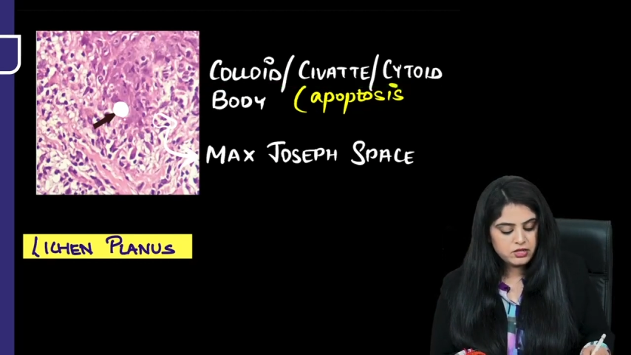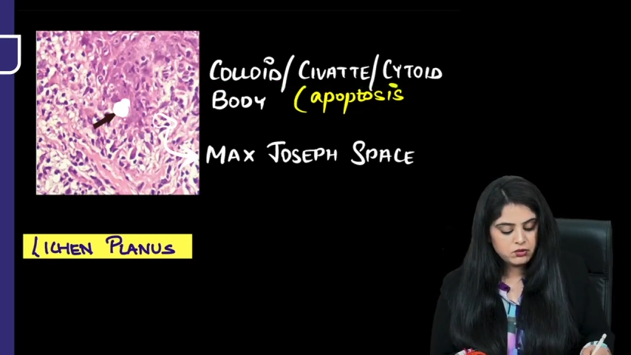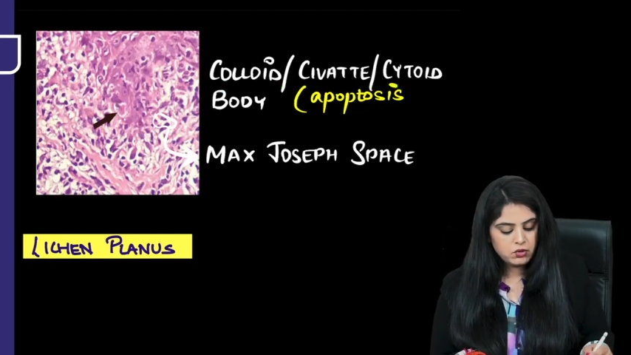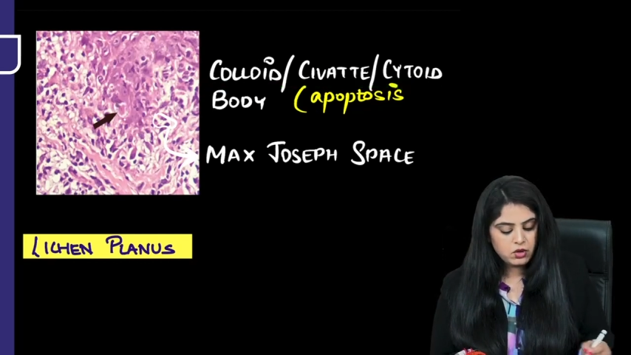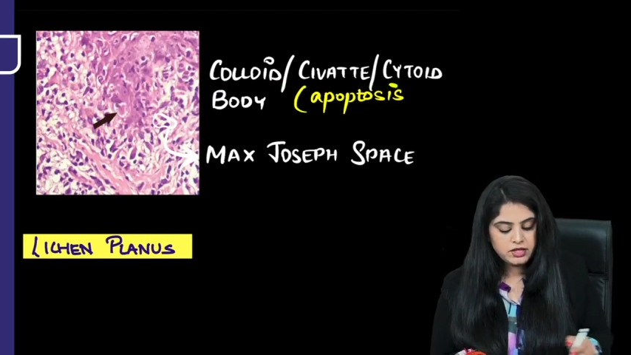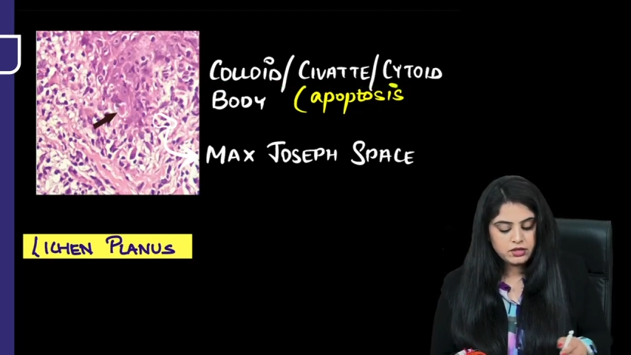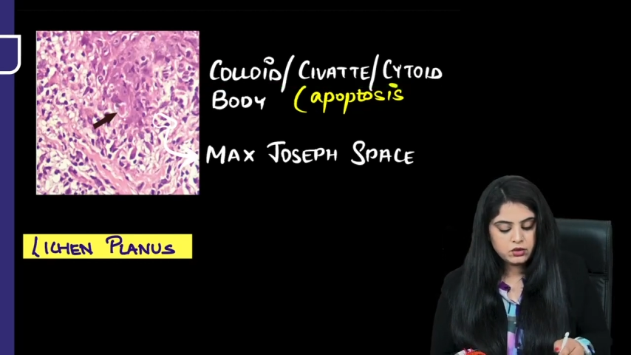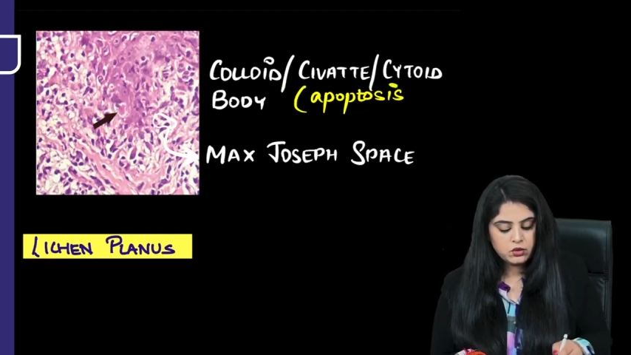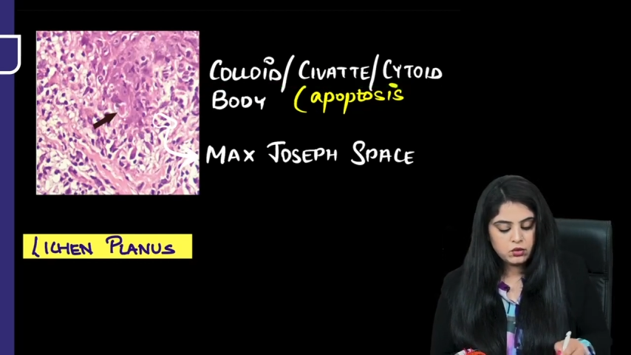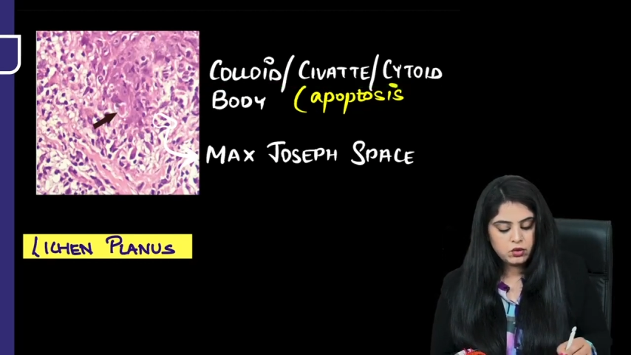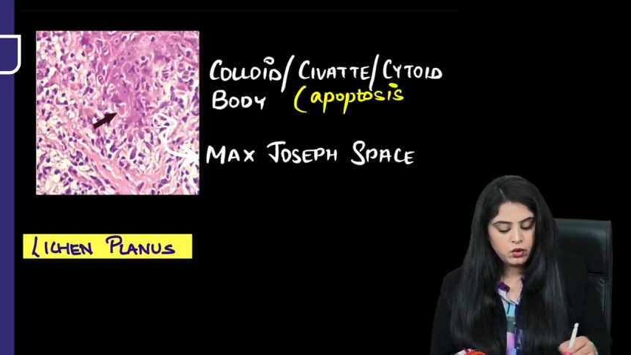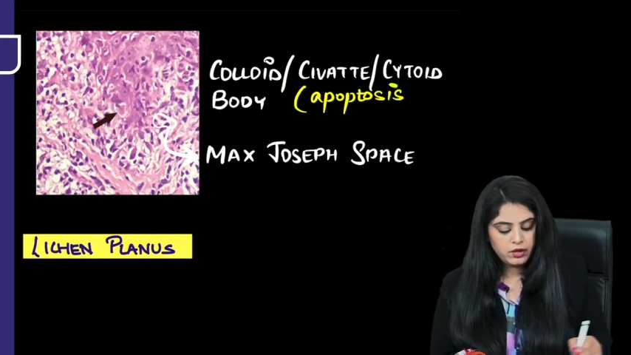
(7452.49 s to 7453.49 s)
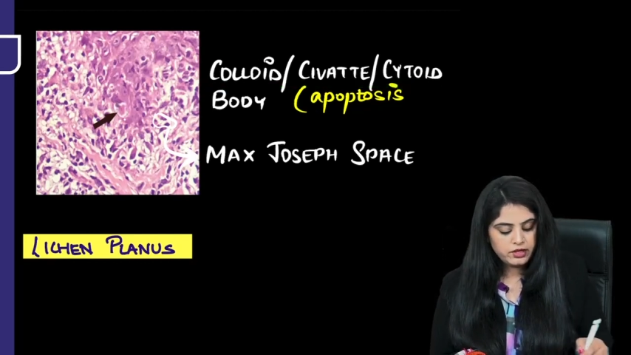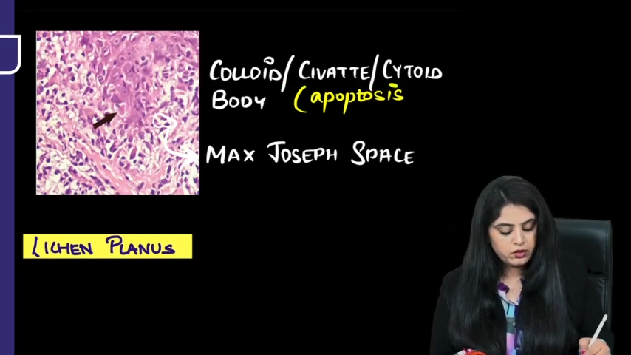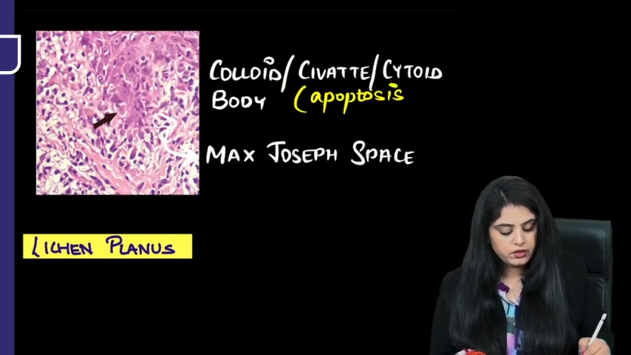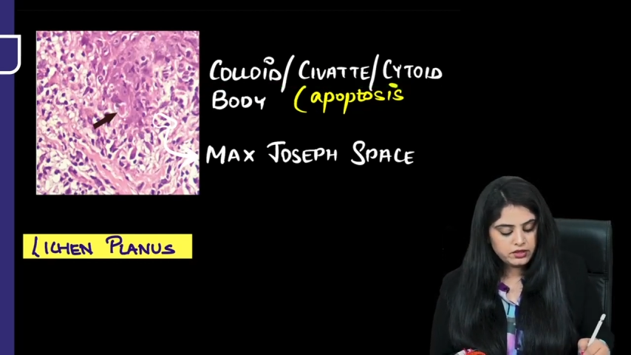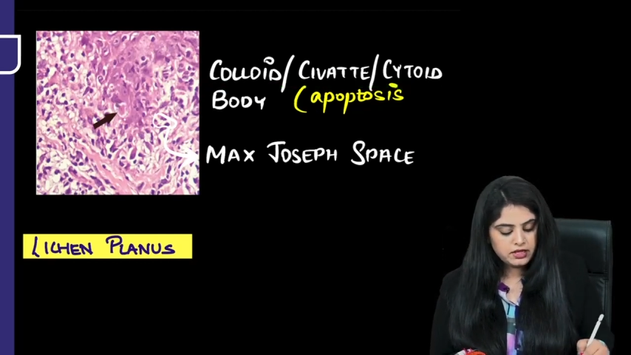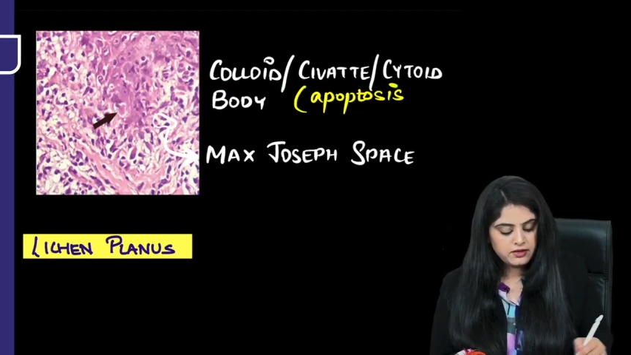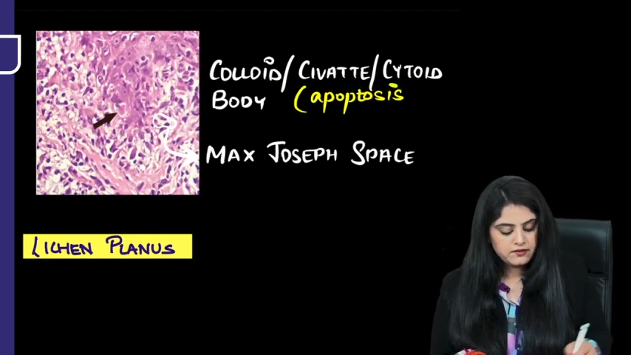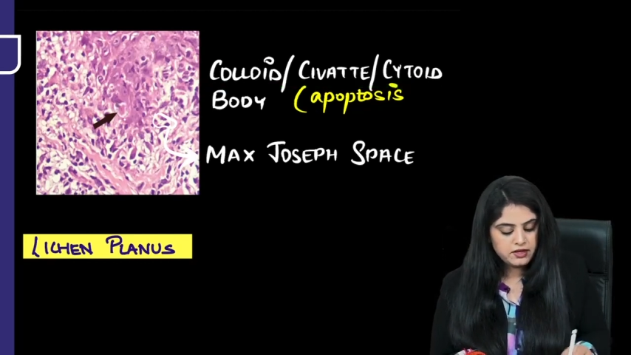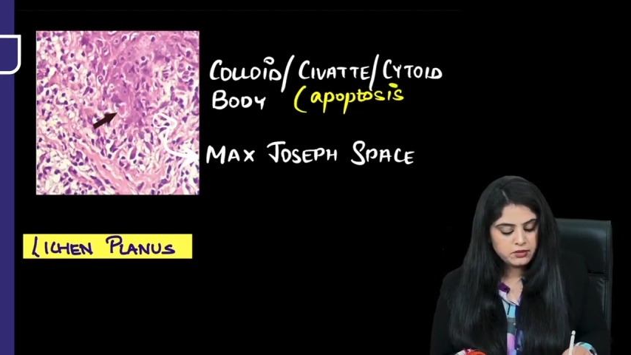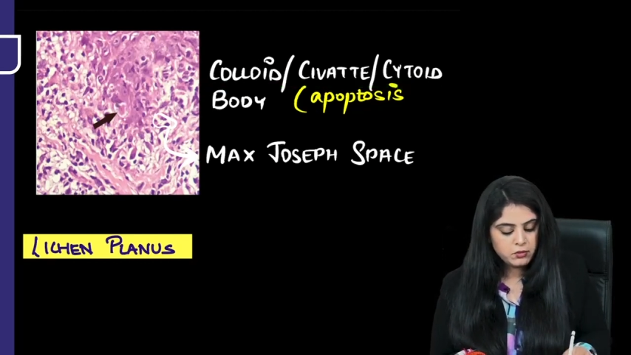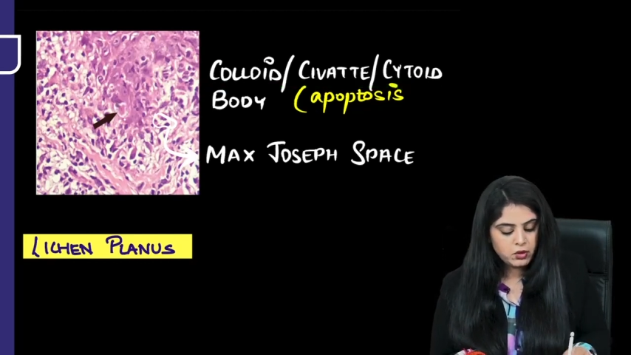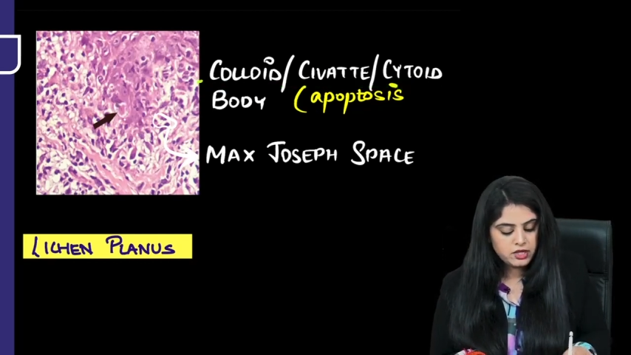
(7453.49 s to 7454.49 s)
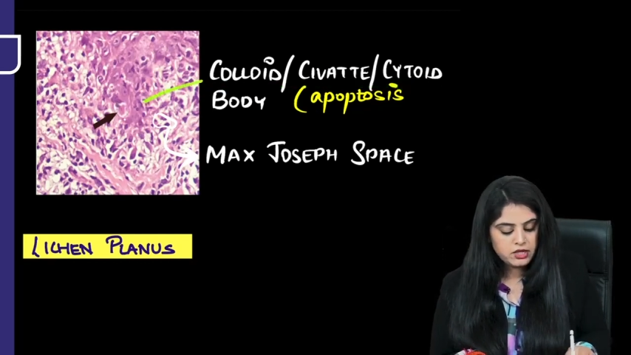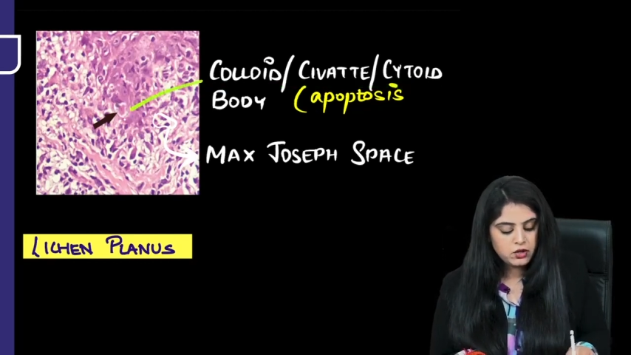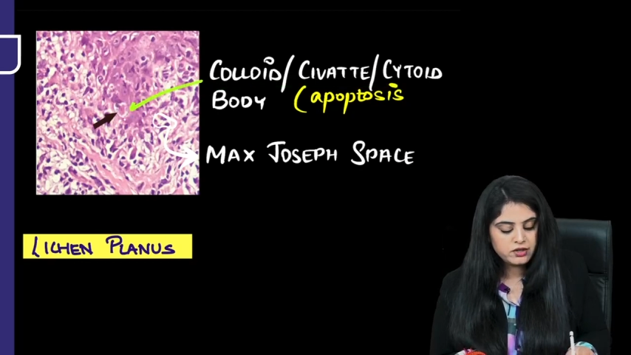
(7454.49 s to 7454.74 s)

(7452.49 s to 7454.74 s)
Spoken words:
you call it a colloid or a civet body